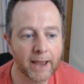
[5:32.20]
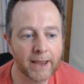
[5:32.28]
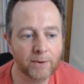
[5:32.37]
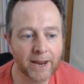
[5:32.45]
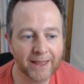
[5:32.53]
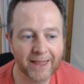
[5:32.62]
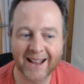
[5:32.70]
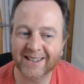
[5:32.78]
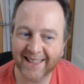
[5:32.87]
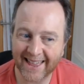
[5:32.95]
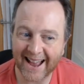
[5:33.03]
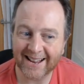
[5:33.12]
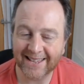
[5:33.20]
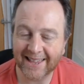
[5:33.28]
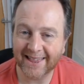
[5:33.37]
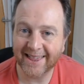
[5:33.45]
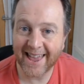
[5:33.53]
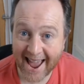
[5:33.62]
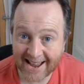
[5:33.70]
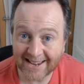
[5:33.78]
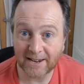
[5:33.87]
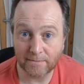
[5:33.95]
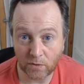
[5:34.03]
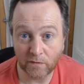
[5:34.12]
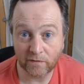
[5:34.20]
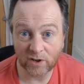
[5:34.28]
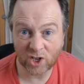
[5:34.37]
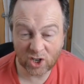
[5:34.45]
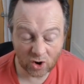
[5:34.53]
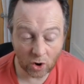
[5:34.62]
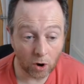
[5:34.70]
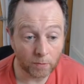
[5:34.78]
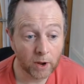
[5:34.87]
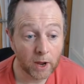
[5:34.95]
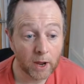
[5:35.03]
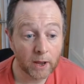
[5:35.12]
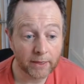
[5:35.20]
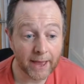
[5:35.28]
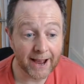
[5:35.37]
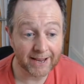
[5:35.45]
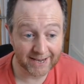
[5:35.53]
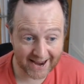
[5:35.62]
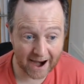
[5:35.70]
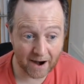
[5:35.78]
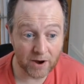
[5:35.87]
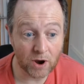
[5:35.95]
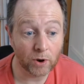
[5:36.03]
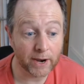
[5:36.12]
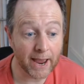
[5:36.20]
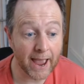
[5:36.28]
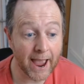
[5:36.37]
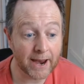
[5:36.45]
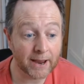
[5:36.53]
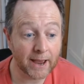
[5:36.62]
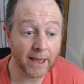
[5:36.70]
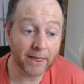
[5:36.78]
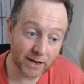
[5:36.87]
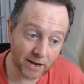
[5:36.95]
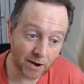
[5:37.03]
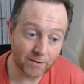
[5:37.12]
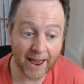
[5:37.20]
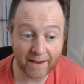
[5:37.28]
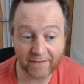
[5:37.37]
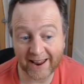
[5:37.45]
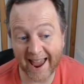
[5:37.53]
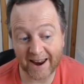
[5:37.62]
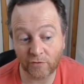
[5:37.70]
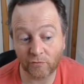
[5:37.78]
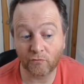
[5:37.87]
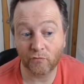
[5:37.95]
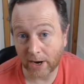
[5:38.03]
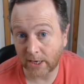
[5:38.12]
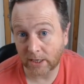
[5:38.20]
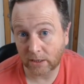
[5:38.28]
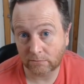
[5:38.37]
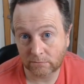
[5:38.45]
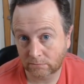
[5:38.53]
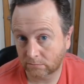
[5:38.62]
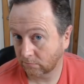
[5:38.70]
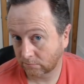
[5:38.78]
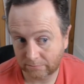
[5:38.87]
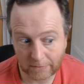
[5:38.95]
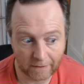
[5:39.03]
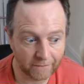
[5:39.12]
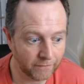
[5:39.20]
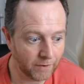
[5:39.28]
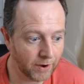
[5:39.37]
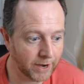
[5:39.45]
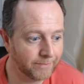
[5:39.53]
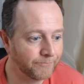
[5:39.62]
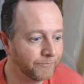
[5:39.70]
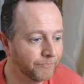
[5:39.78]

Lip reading: he would hit that, so that's their symbol for stop. That's carry on ahead and then go left and right. Fine.